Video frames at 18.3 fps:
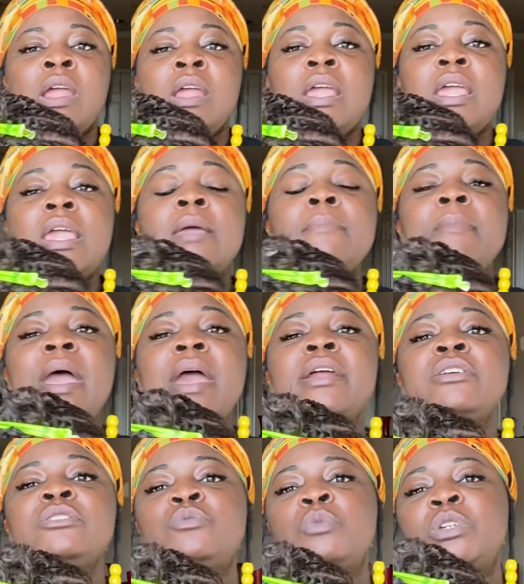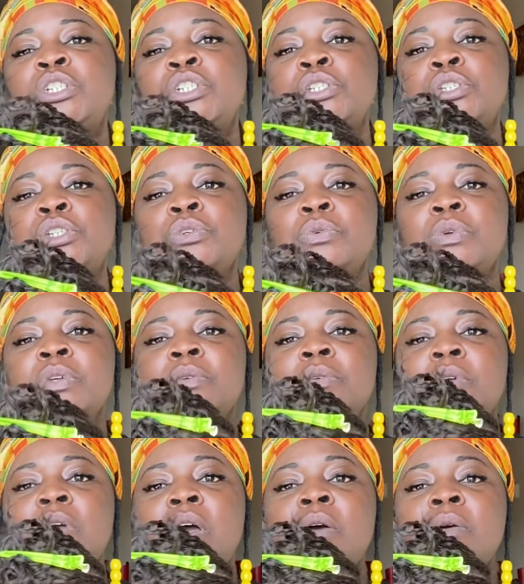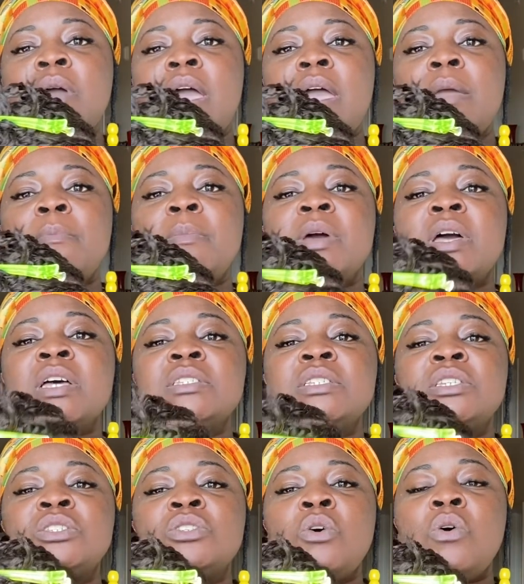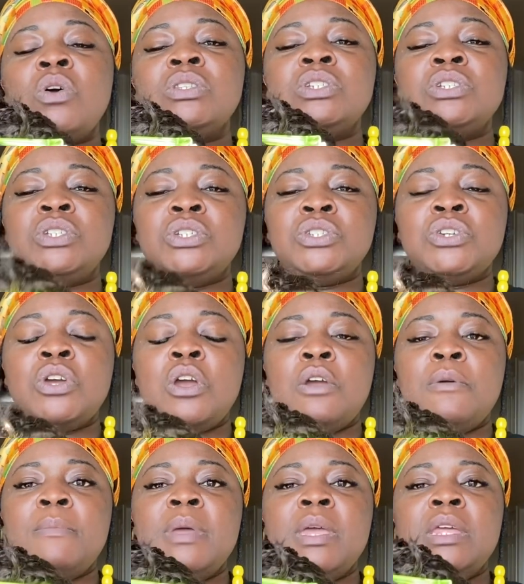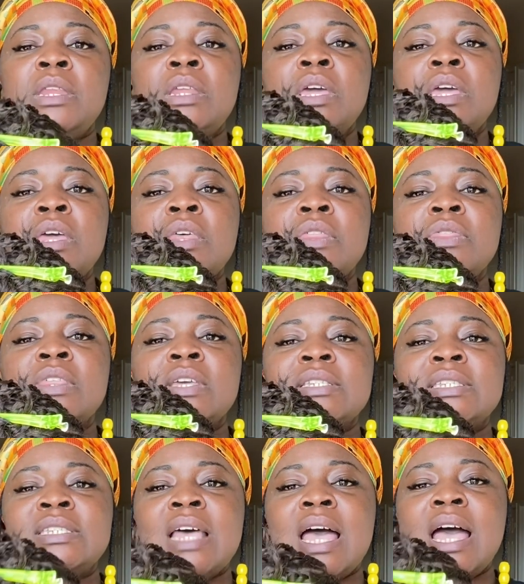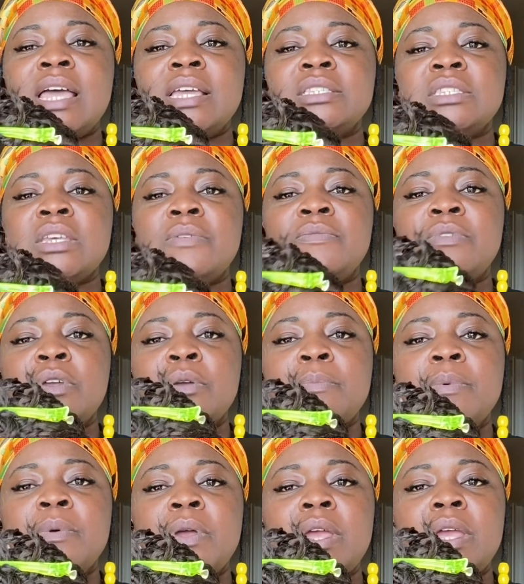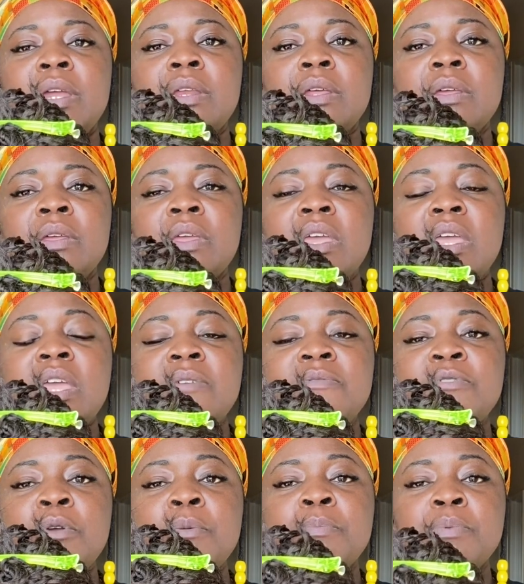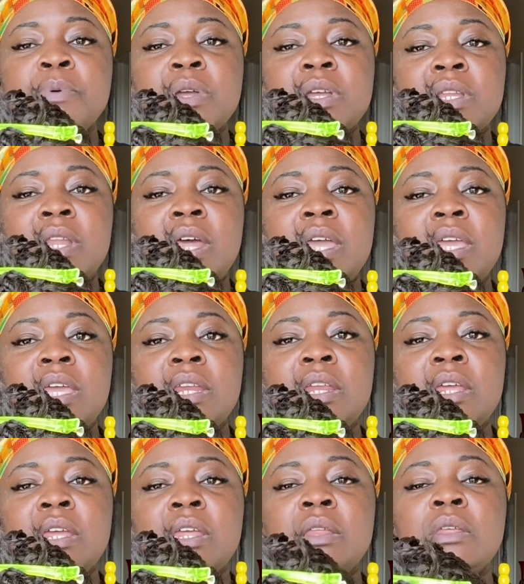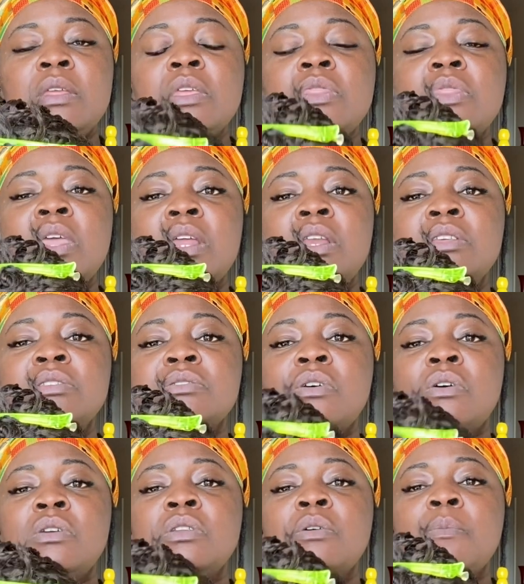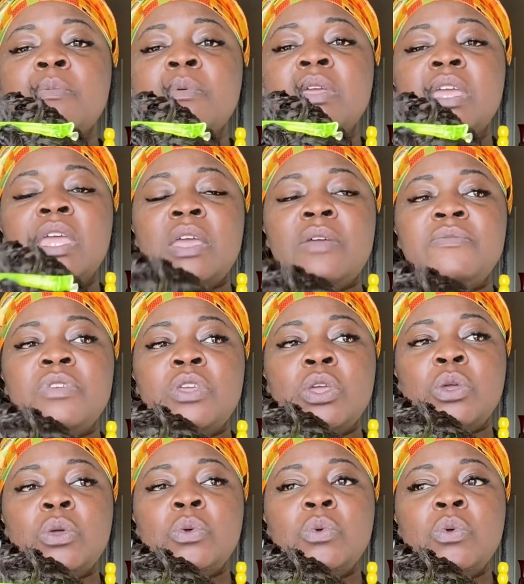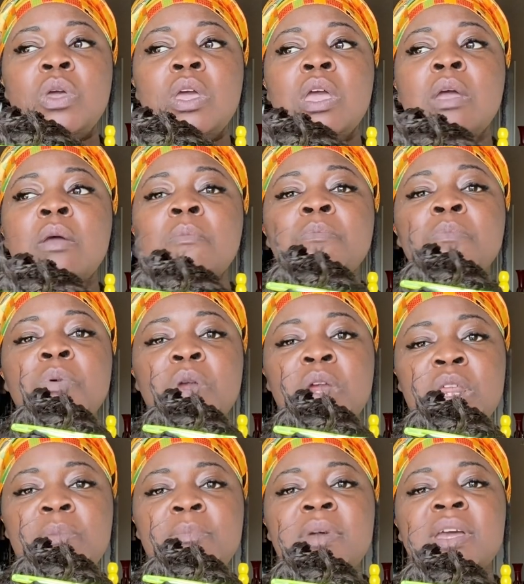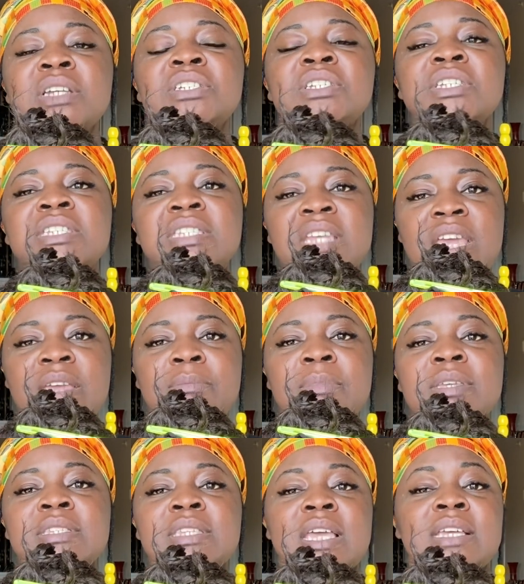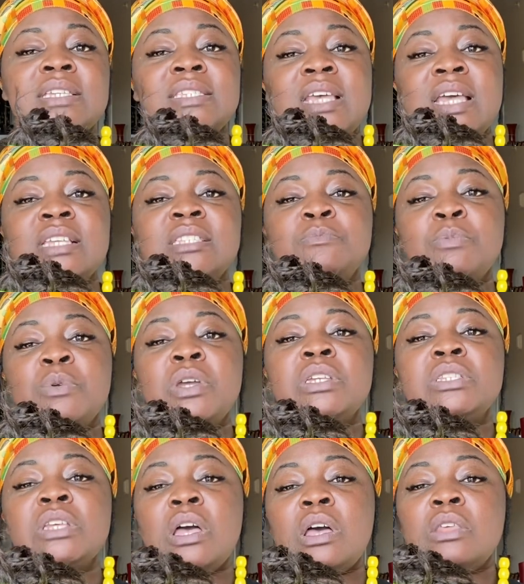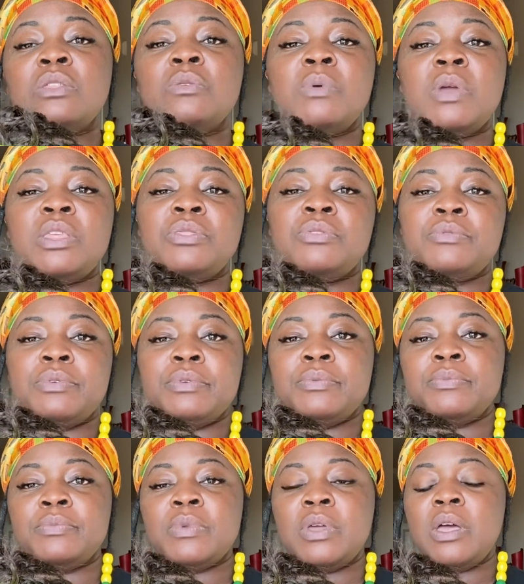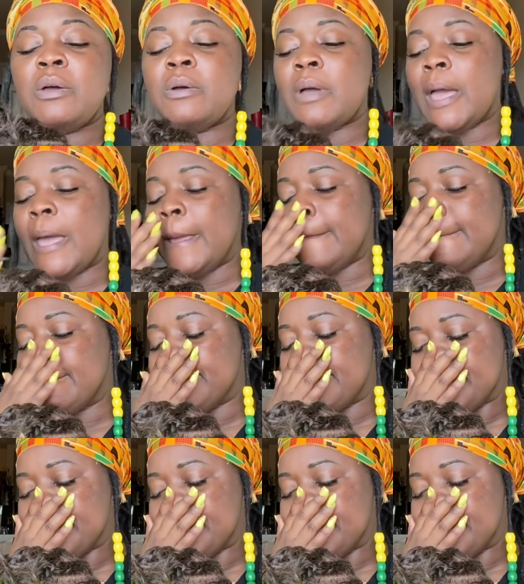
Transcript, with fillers: It matters what you're doing, okay? Because it's going to determine the size of your braid. If you're bricklaying it, then it's going to give you pretty much the same exact size braids all the way through, okay?